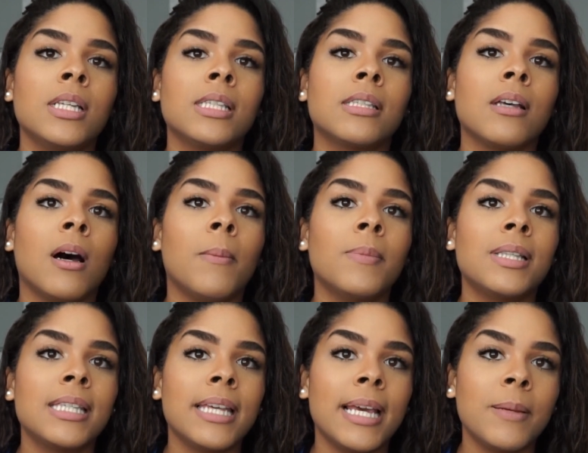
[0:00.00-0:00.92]
some
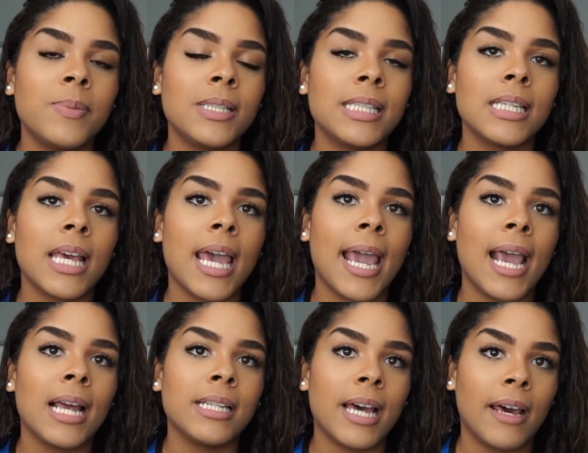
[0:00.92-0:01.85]
tips
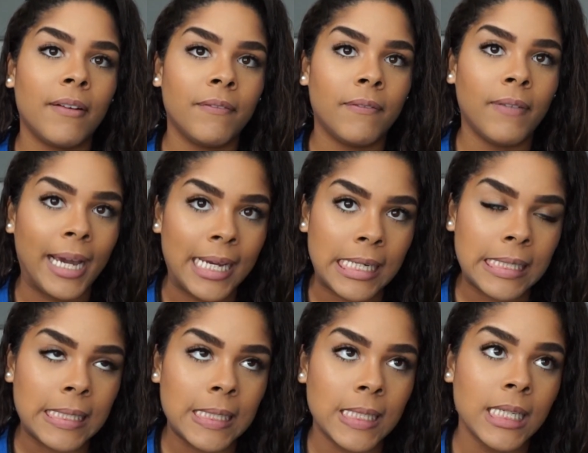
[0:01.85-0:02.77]
and
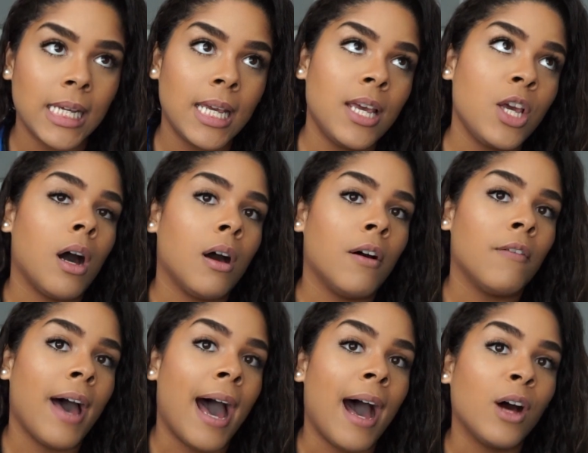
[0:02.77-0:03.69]
advice
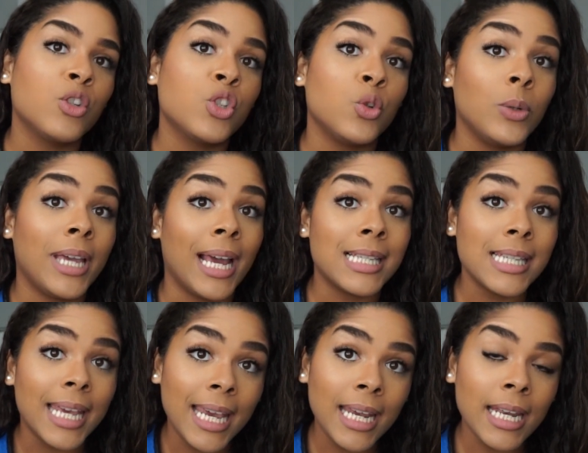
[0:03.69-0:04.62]
of how to
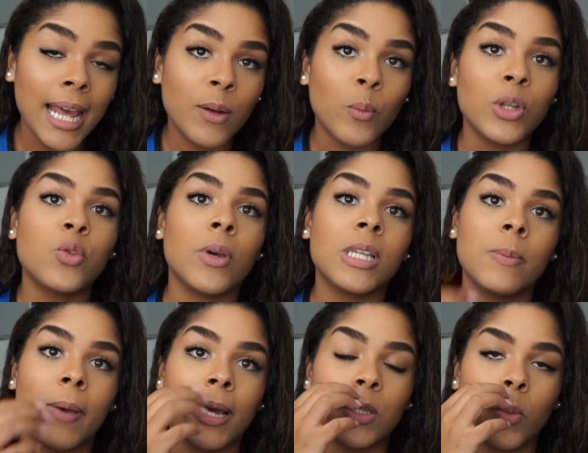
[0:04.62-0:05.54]
get in and what to
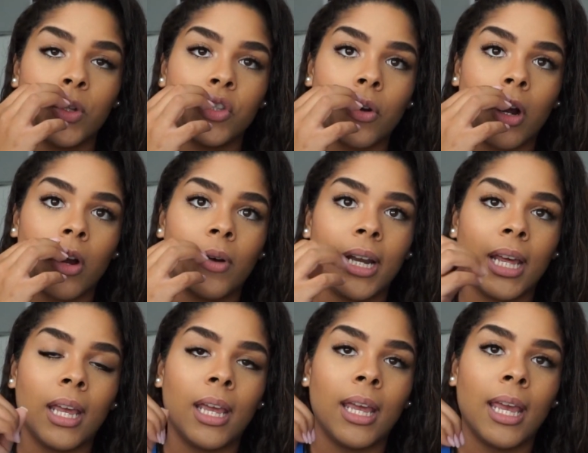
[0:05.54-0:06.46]
expect once you're already
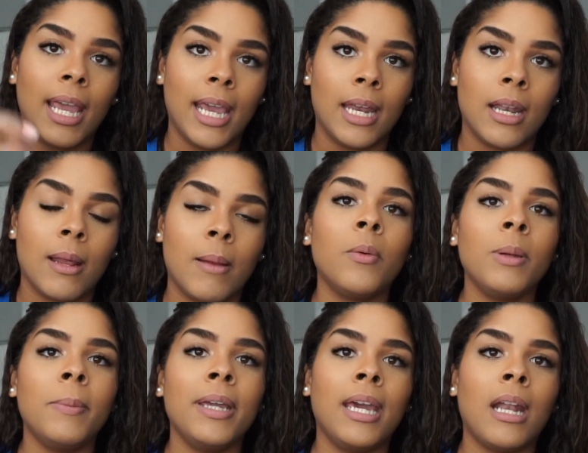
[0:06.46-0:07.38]
in. Before
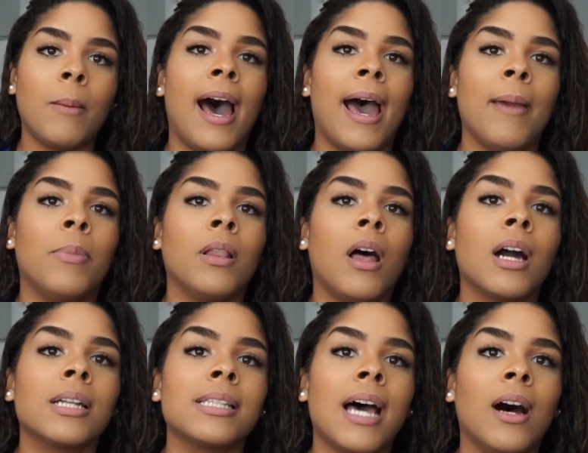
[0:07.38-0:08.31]
we begin, I
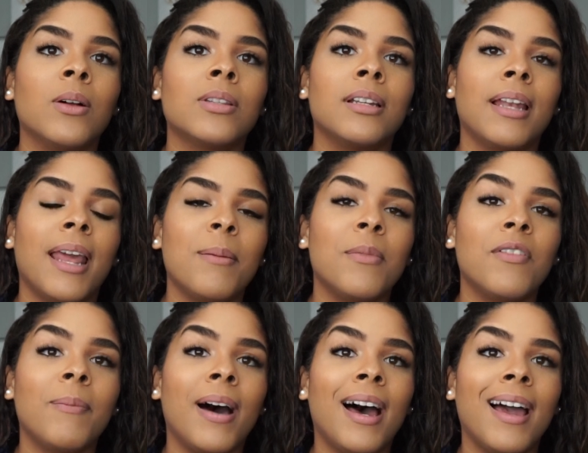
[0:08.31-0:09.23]
blocked out the name
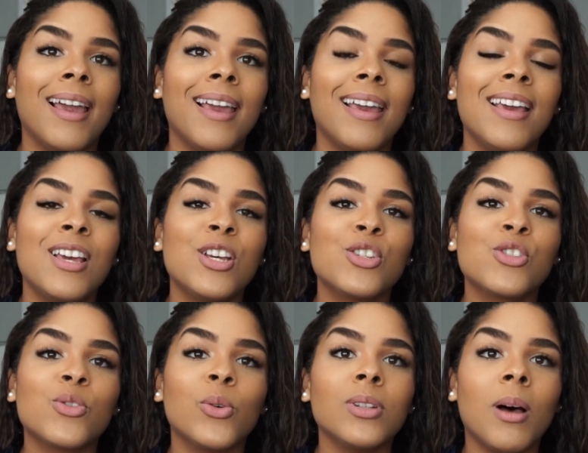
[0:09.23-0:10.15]
of my
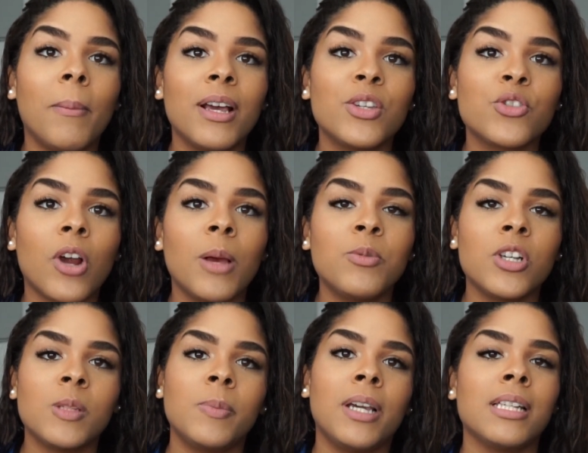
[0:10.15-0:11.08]
school on my scrubs
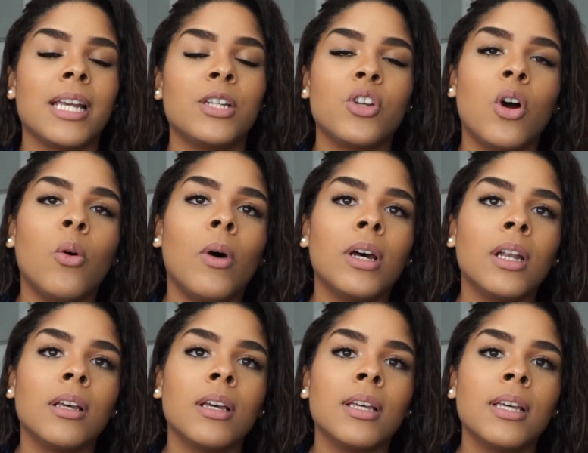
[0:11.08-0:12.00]
just because I don't want
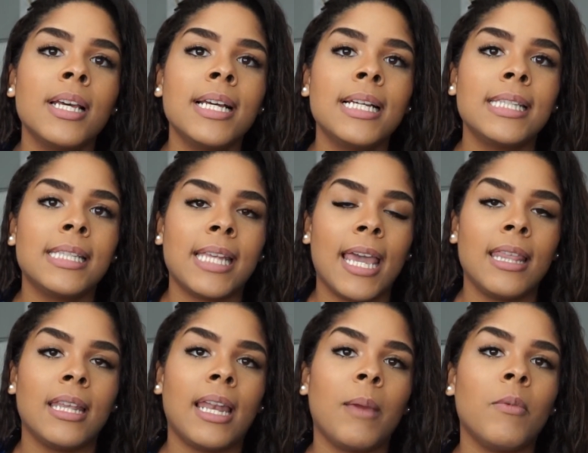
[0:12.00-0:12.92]
to say
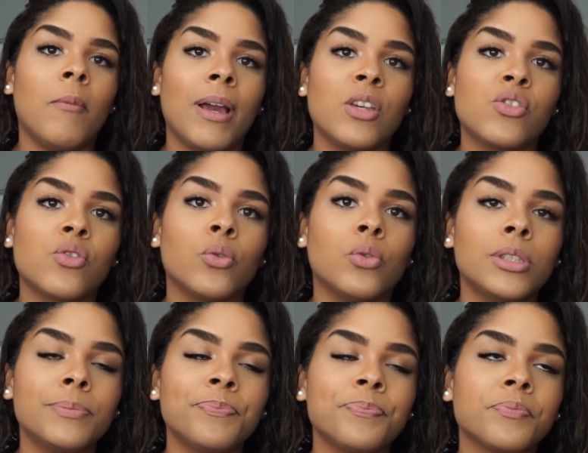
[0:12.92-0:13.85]
the name of my
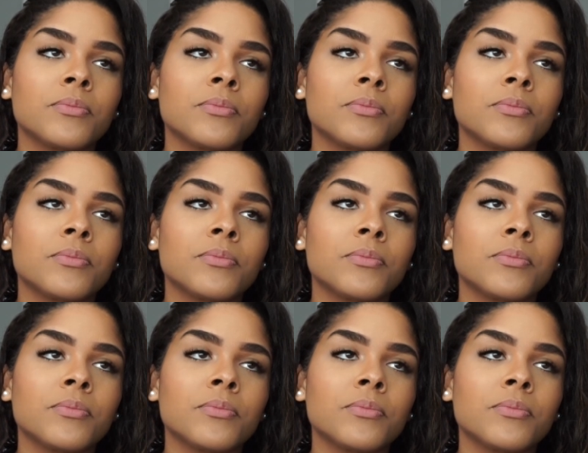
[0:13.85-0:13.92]
school